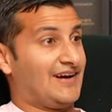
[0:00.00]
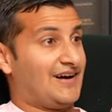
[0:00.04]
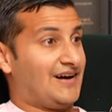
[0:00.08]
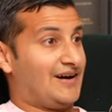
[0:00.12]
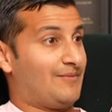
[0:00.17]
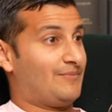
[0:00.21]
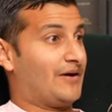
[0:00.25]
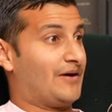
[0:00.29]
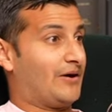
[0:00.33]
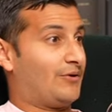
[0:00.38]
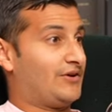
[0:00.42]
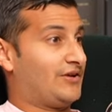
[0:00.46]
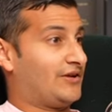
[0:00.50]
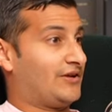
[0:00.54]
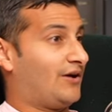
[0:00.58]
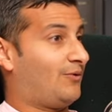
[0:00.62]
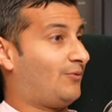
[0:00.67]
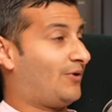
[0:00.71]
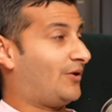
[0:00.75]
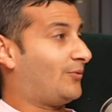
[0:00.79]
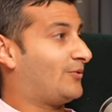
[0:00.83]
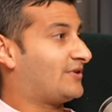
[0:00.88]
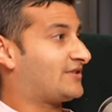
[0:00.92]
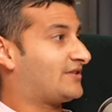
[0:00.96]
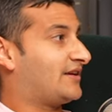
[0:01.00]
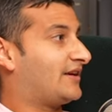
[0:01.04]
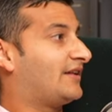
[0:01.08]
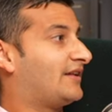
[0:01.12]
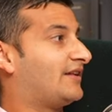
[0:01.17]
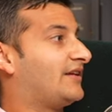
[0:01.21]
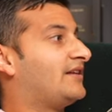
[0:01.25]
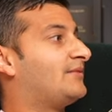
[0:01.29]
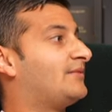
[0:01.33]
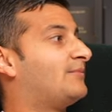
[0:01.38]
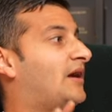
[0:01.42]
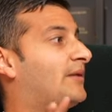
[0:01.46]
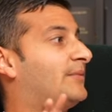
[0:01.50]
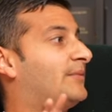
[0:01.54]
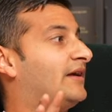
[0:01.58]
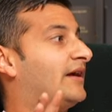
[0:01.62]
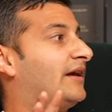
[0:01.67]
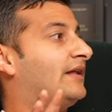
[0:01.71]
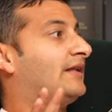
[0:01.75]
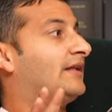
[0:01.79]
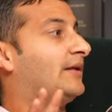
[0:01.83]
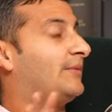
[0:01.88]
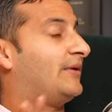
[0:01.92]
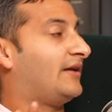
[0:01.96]
But you know what? We said it might be
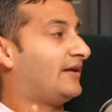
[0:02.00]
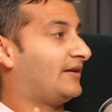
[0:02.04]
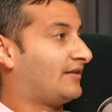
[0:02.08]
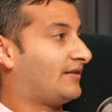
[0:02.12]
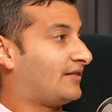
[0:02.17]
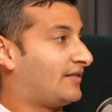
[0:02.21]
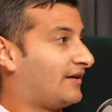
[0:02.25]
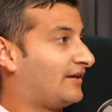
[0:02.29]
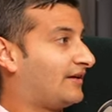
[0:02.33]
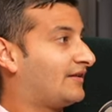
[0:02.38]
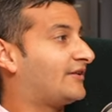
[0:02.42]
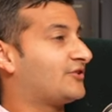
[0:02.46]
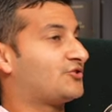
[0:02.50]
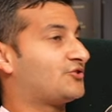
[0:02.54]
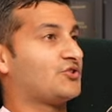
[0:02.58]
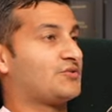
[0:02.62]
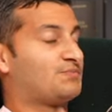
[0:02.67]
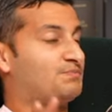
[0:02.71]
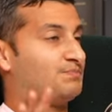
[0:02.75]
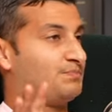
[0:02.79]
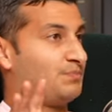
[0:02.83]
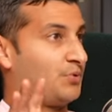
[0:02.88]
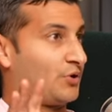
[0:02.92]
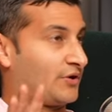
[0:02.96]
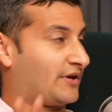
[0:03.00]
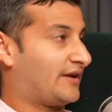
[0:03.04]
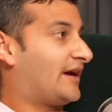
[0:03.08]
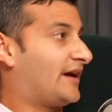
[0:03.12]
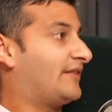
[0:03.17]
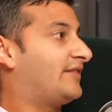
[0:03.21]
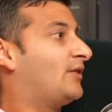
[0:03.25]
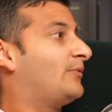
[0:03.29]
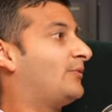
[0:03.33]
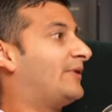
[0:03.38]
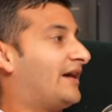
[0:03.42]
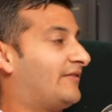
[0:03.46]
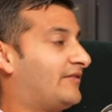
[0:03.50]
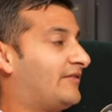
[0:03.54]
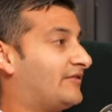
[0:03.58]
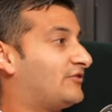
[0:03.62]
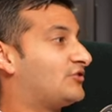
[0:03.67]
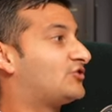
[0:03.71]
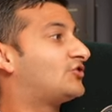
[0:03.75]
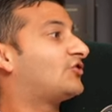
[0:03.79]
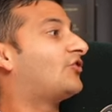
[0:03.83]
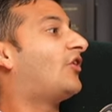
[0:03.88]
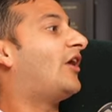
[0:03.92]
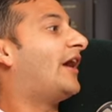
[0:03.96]
a limiting thing. Let's just put it out there. We haven't
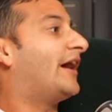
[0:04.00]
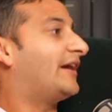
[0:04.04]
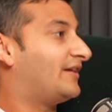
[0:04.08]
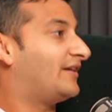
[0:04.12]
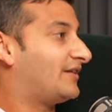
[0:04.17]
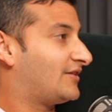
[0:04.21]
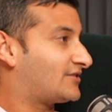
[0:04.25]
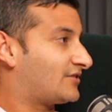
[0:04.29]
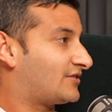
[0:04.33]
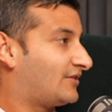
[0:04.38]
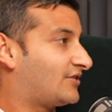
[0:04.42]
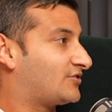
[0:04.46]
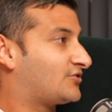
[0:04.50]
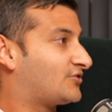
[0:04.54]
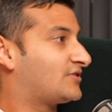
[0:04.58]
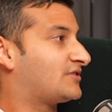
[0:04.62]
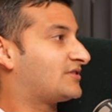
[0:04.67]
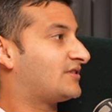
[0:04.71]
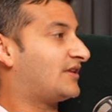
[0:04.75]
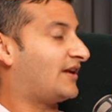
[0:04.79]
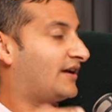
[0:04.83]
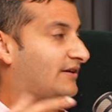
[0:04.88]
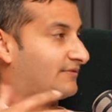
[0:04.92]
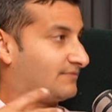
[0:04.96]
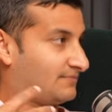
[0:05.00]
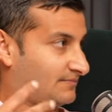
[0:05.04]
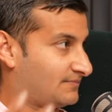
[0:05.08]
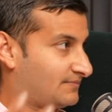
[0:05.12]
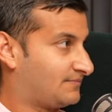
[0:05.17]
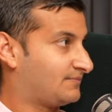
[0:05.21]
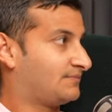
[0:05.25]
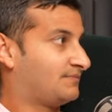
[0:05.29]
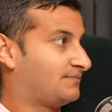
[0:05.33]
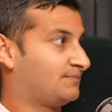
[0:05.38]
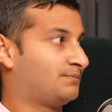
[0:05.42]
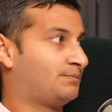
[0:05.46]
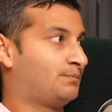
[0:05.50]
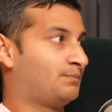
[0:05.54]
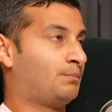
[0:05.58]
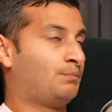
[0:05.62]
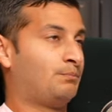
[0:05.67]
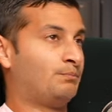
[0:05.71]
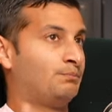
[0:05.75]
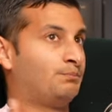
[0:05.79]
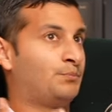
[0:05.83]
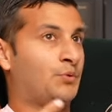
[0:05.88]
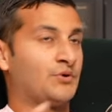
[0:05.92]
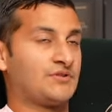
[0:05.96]
even tried. So let's just like
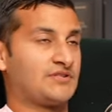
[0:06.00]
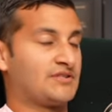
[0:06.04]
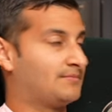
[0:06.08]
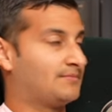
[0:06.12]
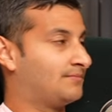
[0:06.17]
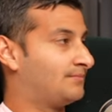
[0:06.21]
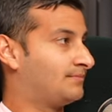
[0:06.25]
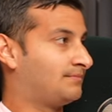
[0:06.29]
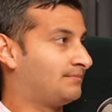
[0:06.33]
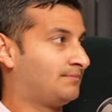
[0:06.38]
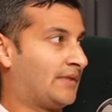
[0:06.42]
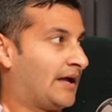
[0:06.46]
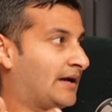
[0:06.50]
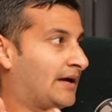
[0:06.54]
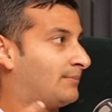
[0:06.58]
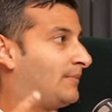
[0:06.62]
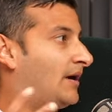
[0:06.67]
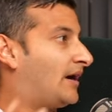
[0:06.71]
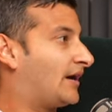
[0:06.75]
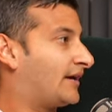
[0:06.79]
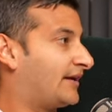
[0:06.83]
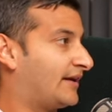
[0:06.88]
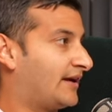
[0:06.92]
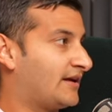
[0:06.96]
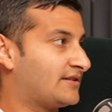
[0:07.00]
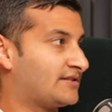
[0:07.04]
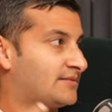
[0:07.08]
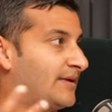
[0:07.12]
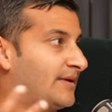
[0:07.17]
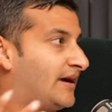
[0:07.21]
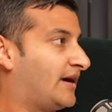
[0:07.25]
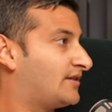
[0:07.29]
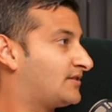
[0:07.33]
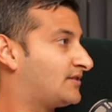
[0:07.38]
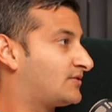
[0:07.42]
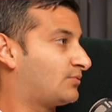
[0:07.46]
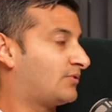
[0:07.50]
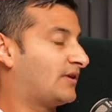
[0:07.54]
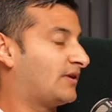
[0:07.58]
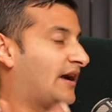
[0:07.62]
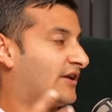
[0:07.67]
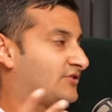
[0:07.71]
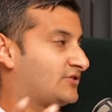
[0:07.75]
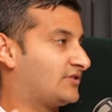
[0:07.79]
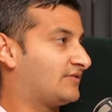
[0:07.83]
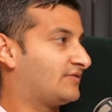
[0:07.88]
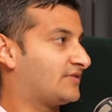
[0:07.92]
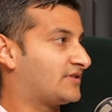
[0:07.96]
put some like marketing out, some ads were
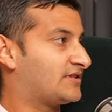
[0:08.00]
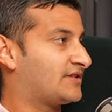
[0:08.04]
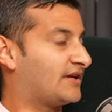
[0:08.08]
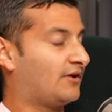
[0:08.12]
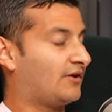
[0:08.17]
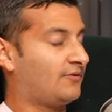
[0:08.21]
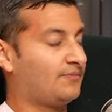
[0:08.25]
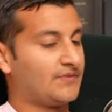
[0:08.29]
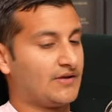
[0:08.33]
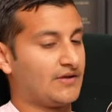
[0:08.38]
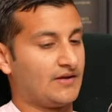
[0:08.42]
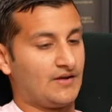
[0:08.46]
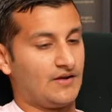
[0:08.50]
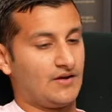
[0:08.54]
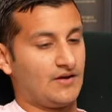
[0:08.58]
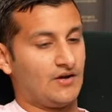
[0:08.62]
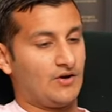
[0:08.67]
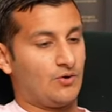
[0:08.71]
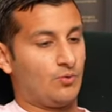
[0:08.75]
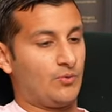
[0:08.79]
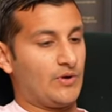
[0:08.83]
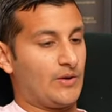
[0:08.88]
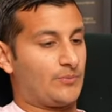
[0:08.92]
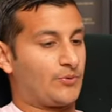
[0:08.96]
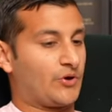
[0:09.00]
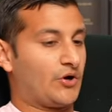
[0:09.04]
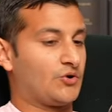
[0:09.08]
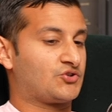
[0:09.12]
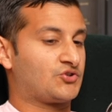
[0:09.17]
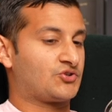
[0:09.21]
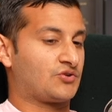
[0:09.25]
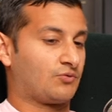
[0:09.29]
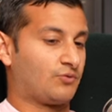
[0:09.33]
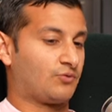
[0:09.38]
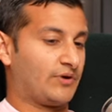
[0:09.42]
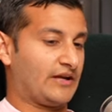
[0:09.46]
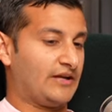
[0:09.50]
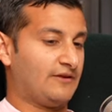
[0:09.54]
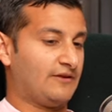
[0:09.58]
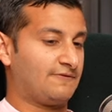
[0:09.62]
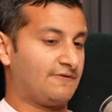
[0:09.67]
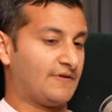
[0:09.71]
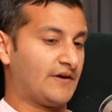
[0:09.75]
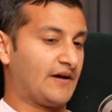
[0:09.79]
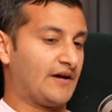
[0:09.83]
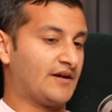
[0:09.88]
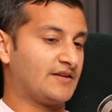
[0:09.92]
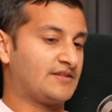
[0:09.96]
actually for sale. We approached Ricky
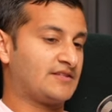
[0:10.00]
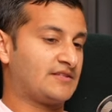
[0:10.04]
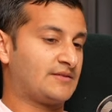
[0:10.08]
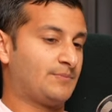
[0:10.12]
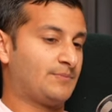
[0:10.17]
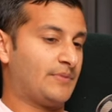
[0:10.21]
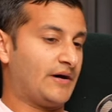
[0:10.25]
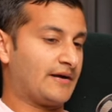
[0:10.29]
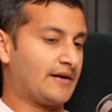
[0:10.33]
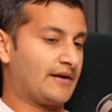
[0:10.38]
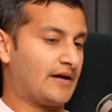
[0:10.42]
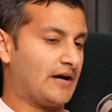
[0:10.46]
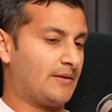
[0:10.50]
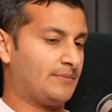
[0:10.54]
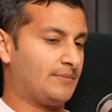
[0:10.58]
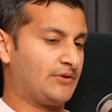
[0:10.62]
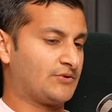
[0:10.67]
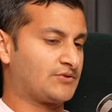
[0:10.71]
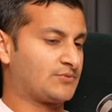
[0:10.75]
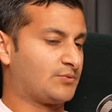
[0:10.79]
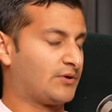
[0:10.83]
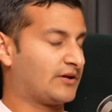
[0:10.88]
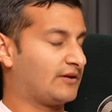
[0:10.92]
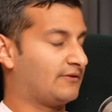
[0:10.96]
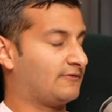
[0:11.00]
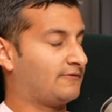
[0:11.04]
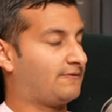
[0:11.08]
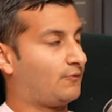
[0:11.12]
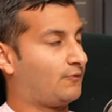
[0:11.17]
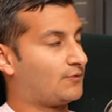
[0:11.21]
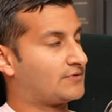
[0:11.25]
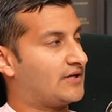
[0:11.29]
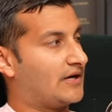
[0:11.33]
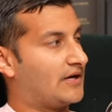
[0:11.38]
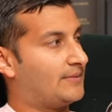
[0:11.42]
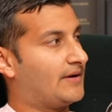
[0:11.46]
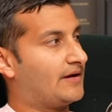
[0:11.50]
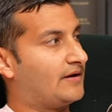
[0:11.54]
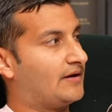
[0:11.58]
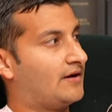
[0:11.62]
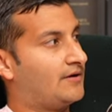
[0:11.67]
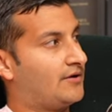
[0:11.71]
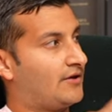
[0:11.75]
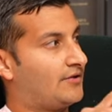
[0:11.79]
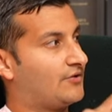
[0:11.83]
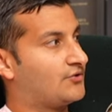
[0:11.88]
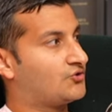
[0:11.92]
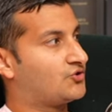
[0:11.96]
first, but um, he was working full time at
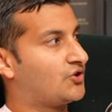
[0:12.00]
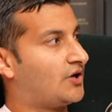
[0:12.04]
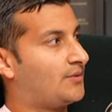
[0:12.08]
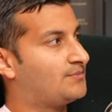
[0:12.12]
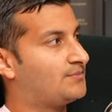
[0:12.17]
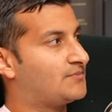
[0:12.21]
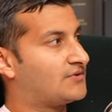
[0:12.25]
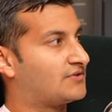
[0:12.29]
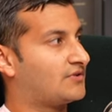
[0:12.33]
another job.